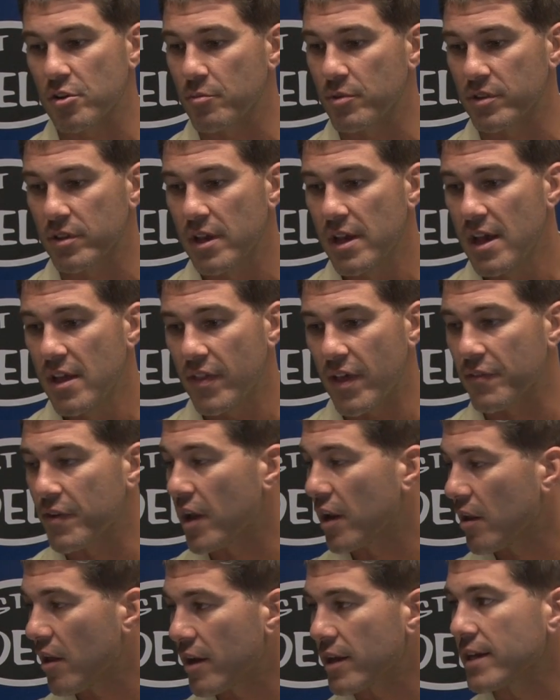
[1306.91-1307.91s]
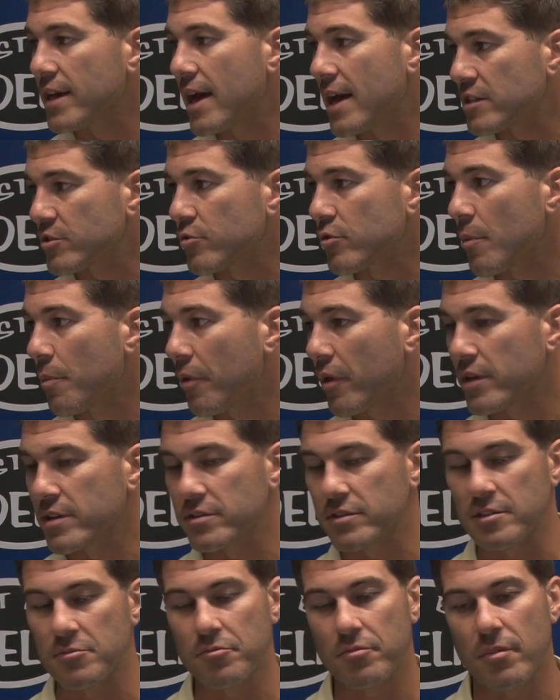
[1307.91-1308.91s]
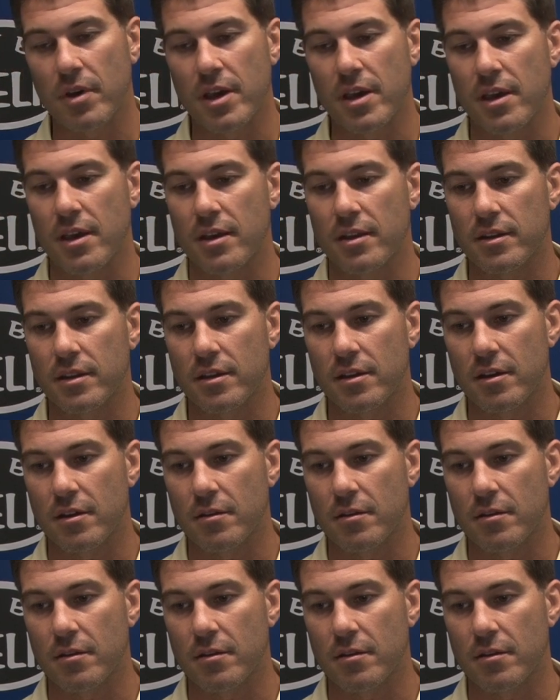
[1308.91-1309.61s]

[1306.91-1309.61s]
but they've got a lot of guys to replace him, and